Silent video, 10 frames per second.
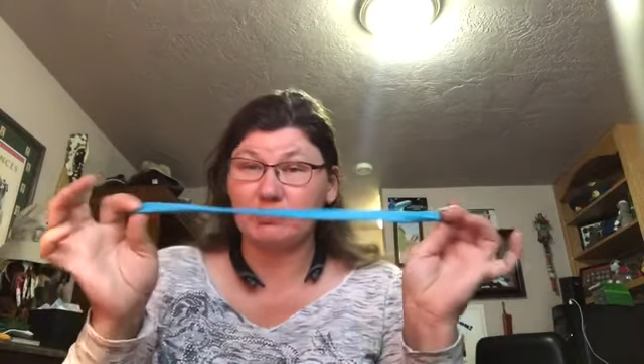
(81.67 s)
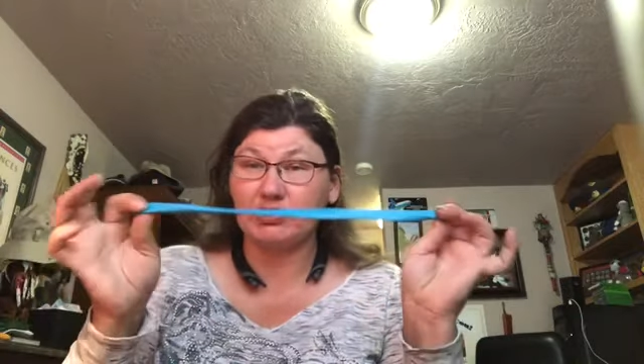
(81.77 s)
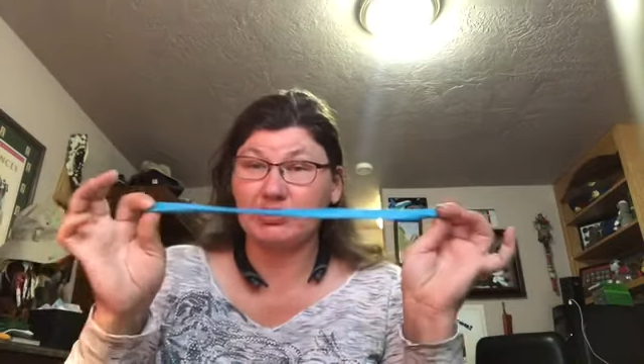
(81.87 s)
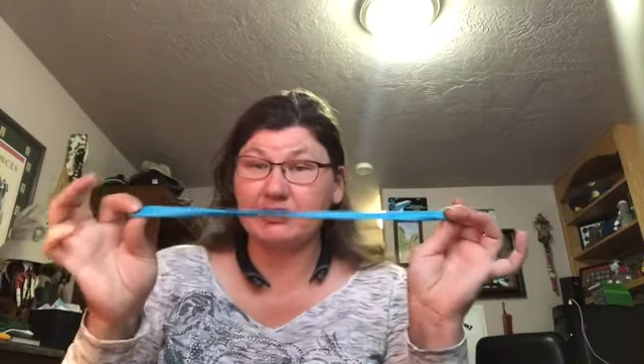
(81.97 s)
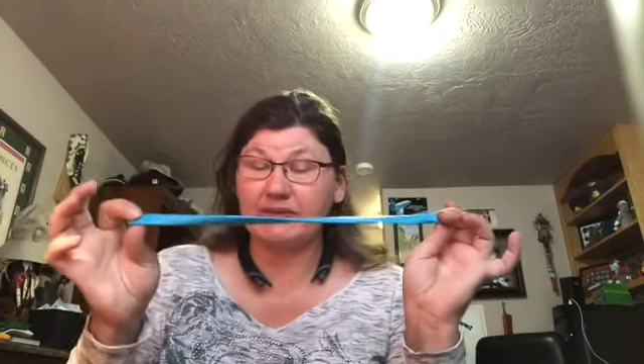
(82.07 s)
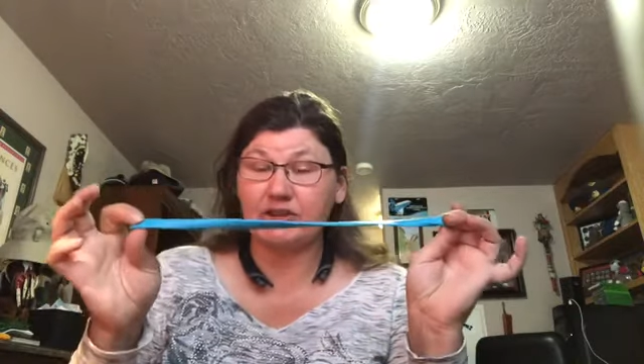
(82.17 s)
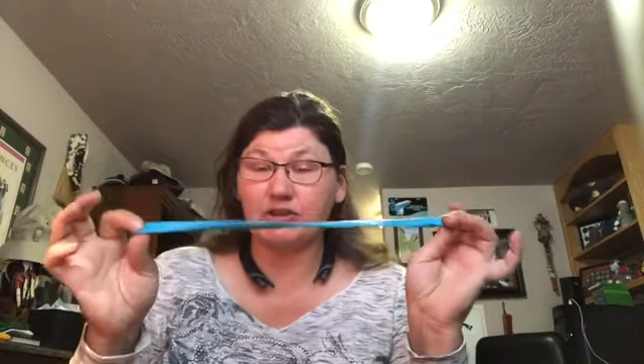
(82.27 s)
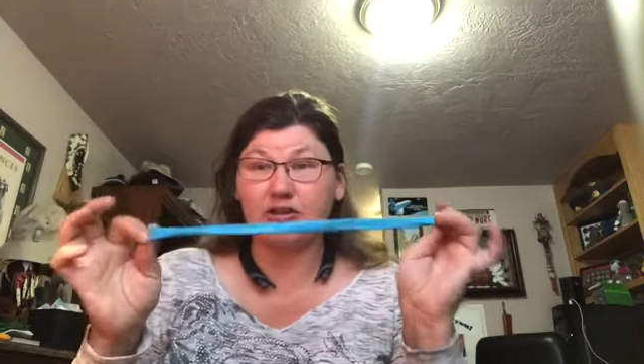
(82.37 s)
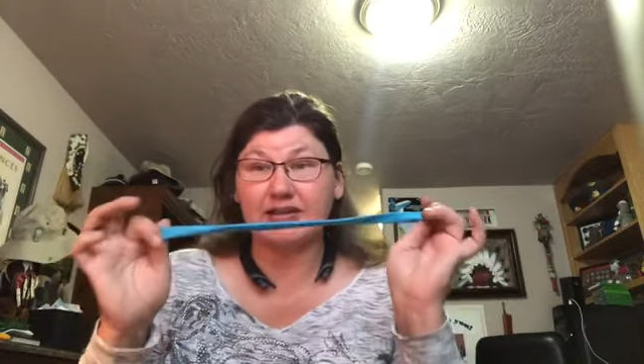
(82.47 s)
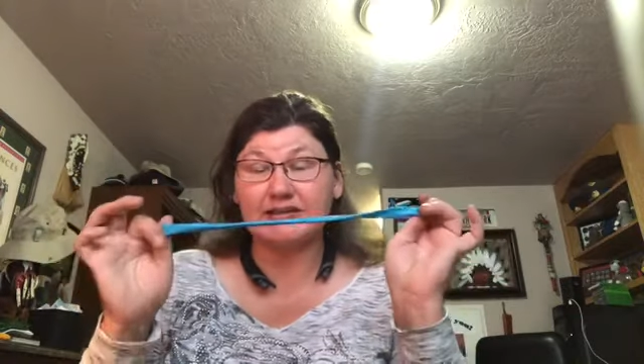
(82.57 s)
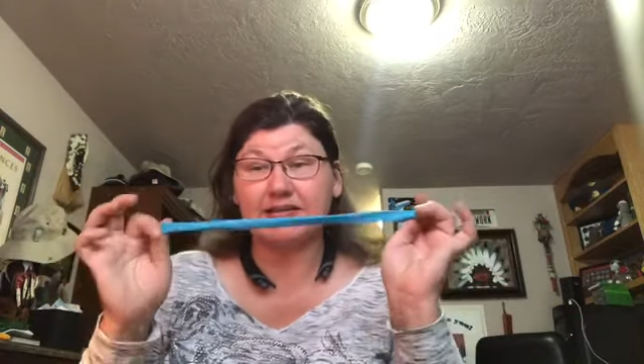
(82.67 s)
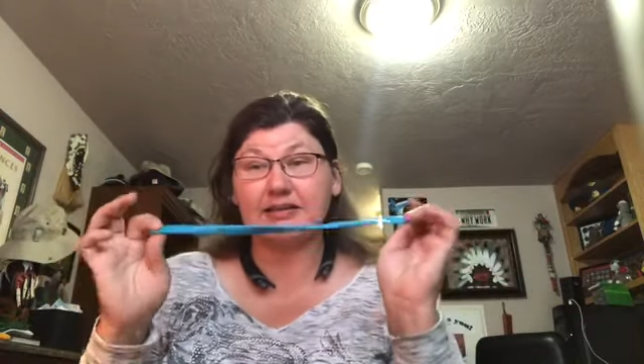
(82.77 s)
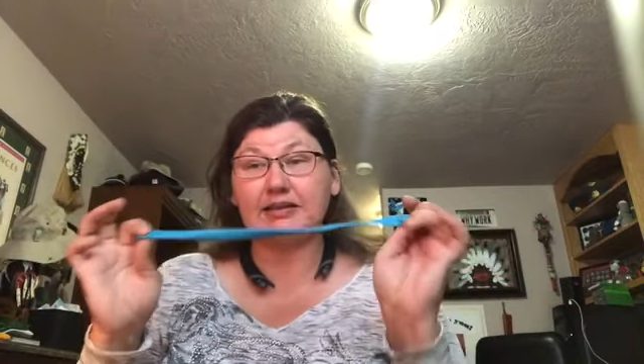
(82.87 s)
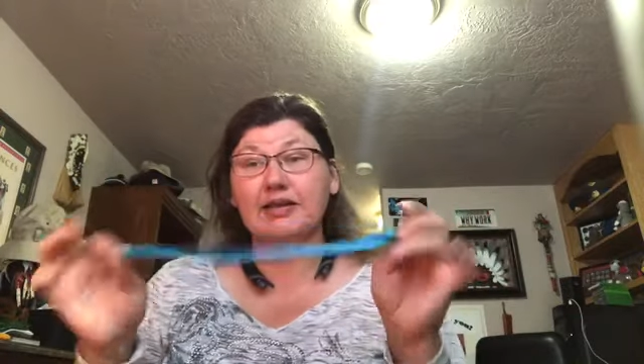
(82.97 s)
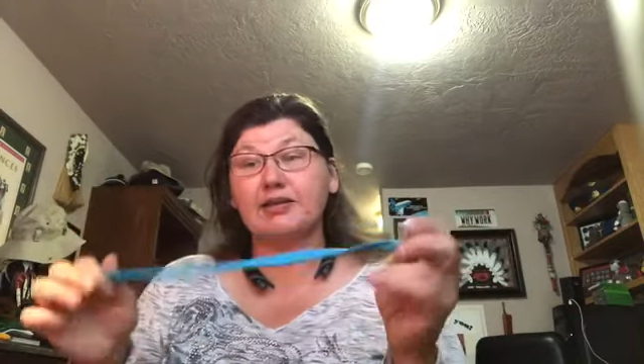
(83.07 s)
you need to make sure it's
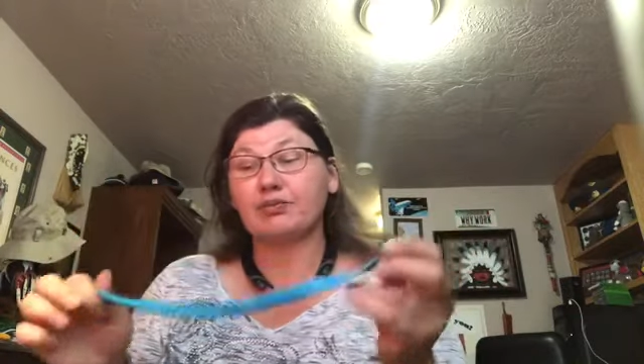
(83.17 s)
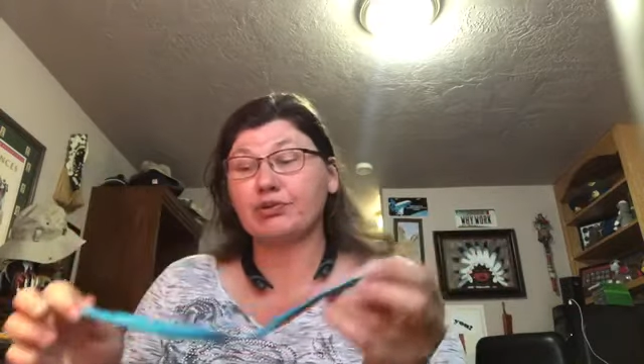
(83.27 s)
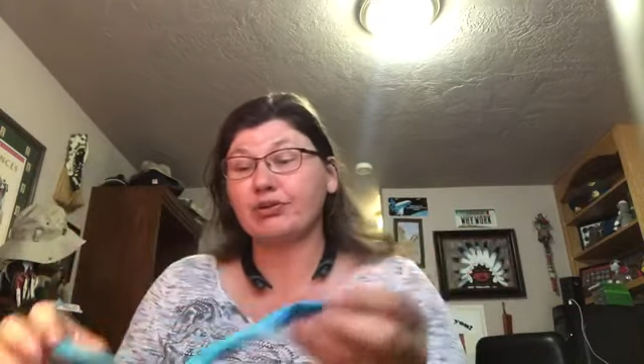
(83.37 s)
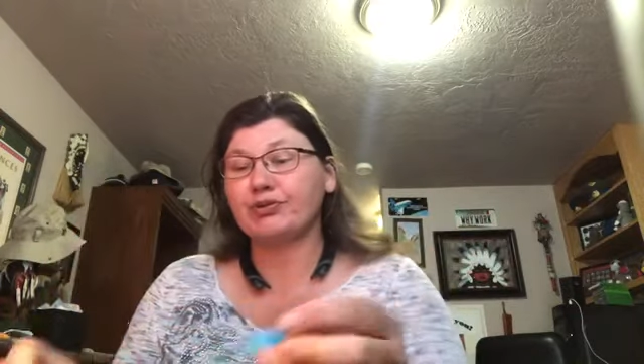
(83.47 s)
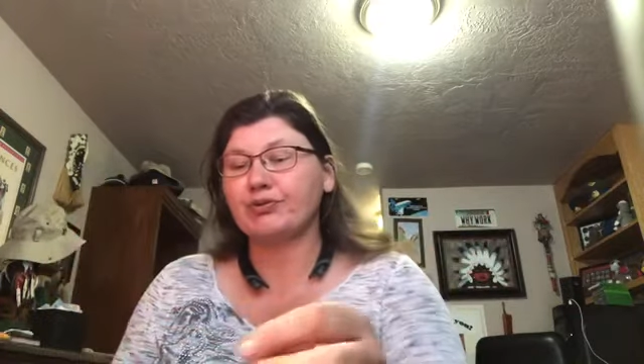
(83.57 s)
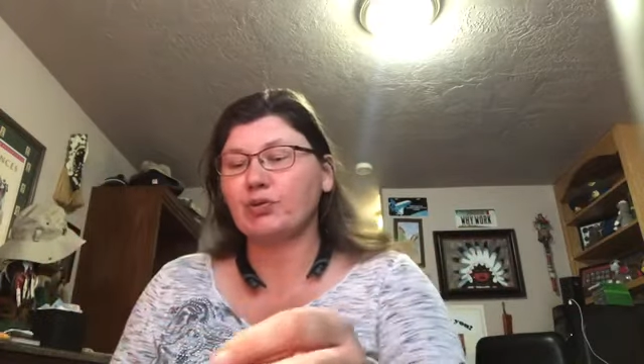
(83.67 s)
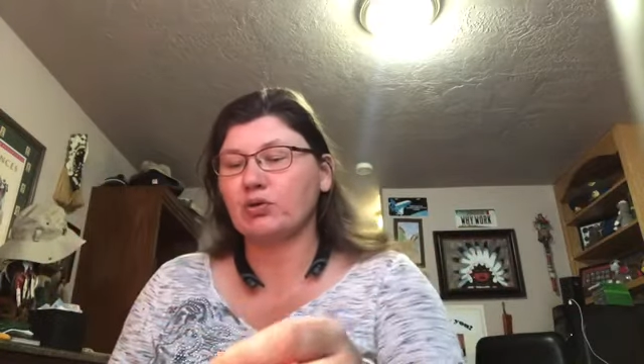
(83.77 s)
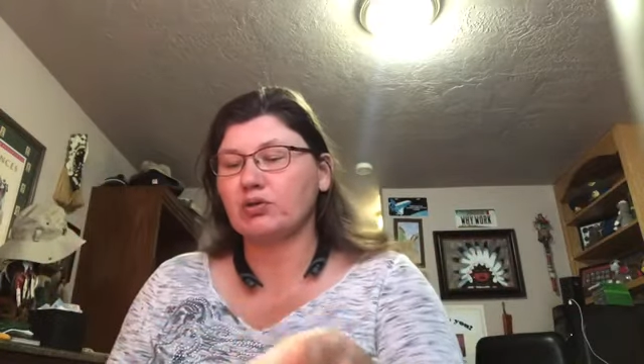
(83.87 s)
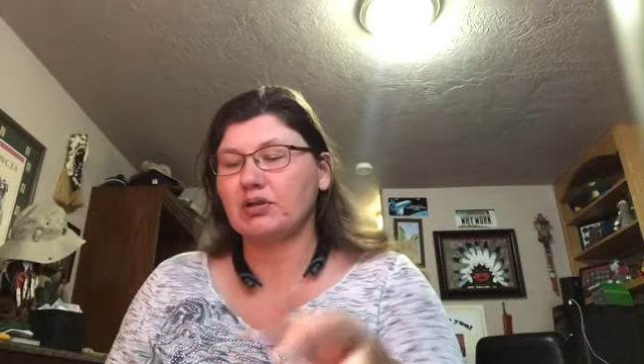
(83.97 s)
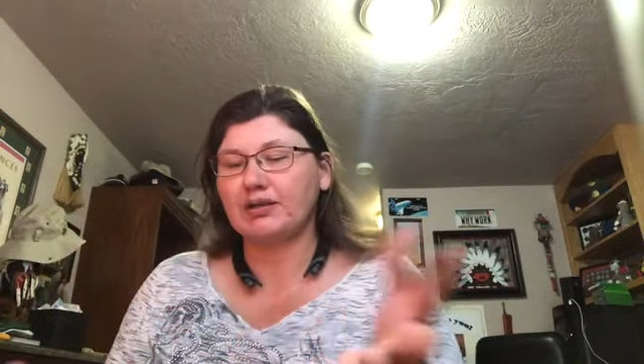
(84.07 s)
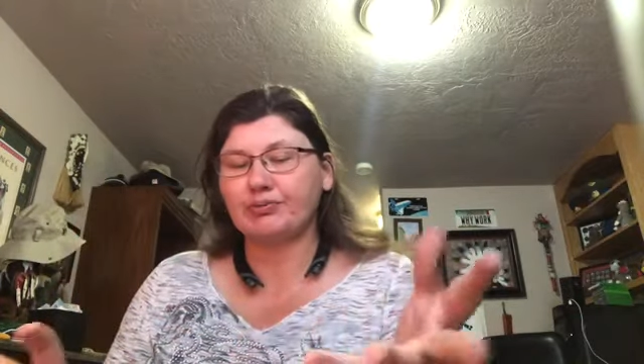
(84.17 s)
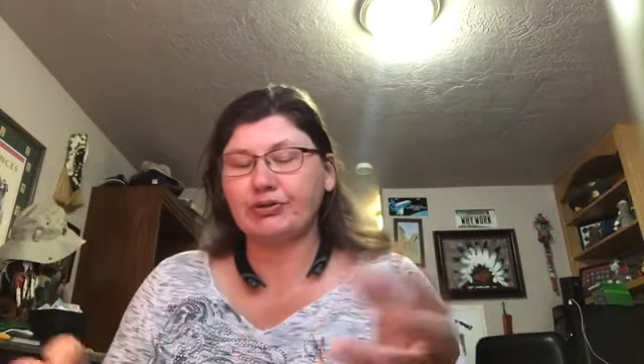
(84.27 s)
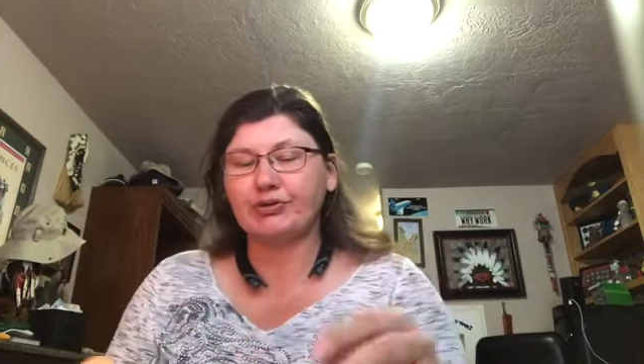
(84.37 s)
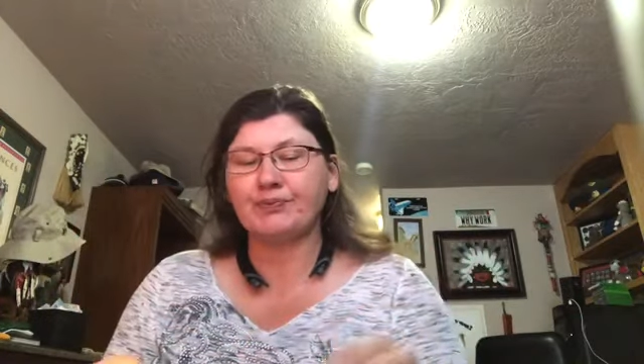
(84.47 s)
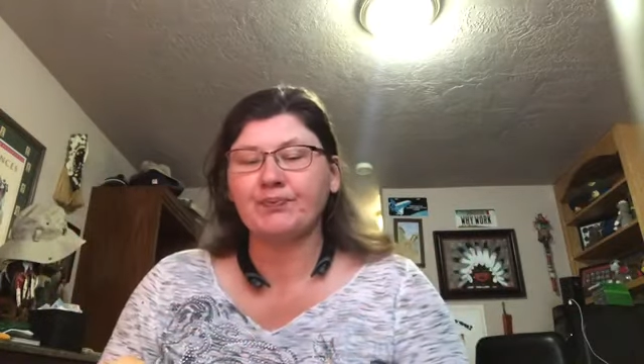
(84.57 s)
the lighter blue or light
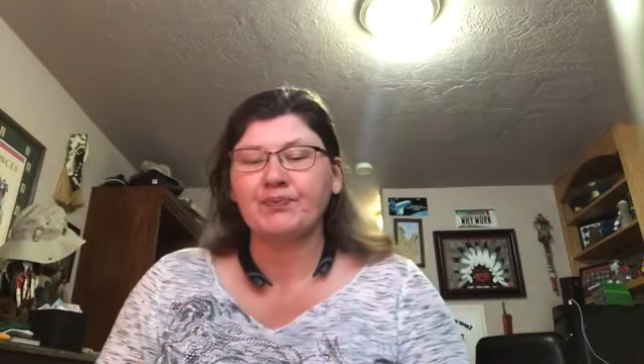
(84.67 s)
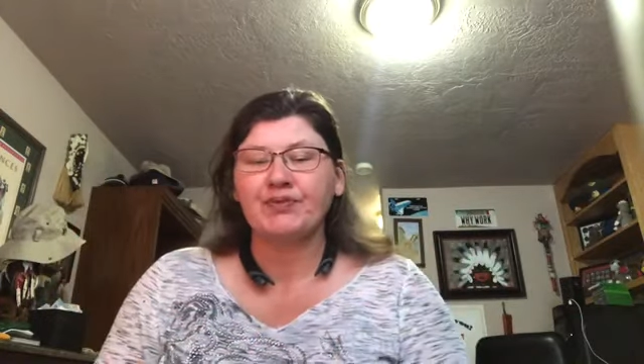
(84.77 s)
blue.